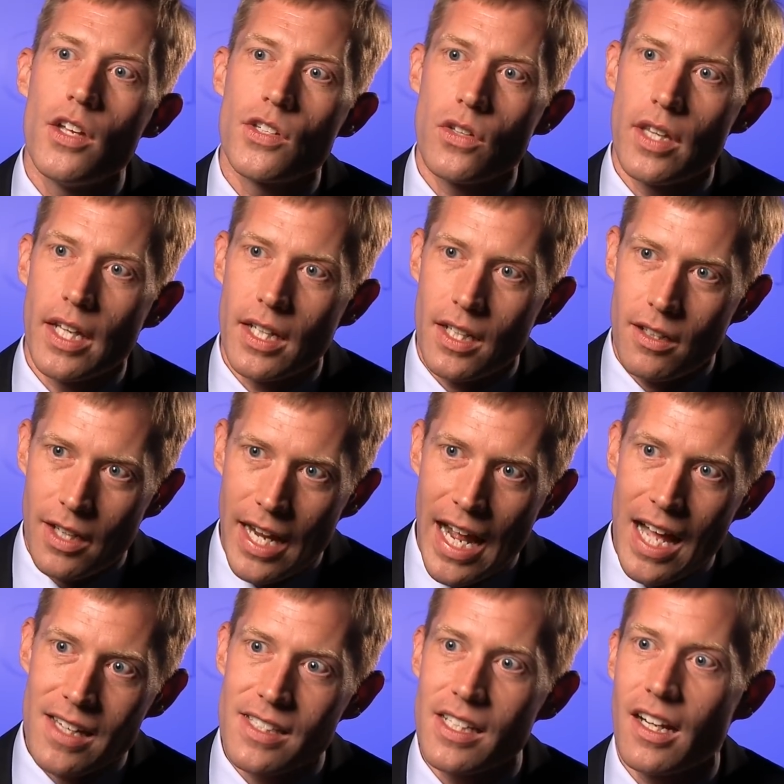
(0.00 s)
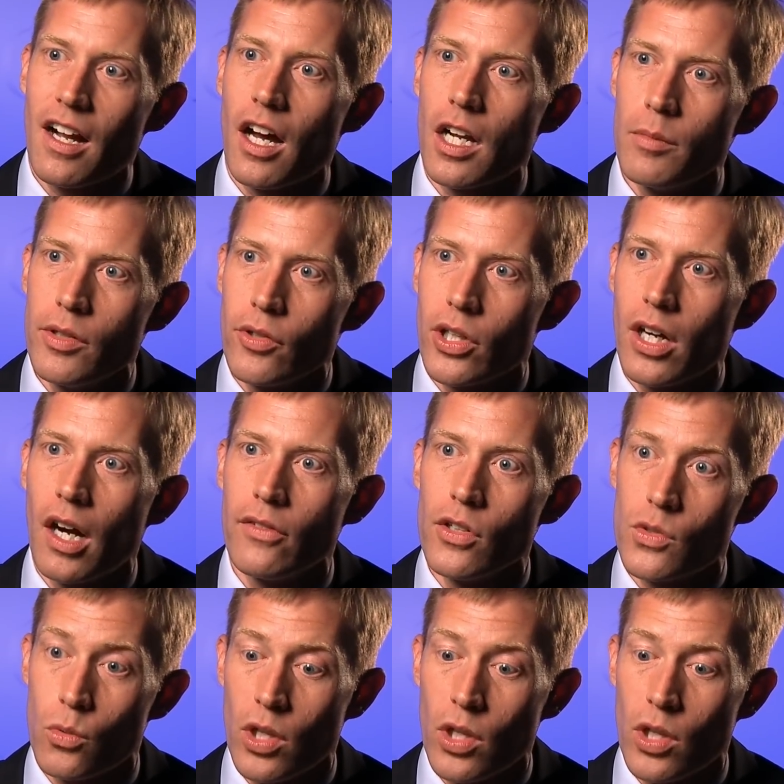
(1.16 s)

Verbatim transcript: so that as the economy recovers,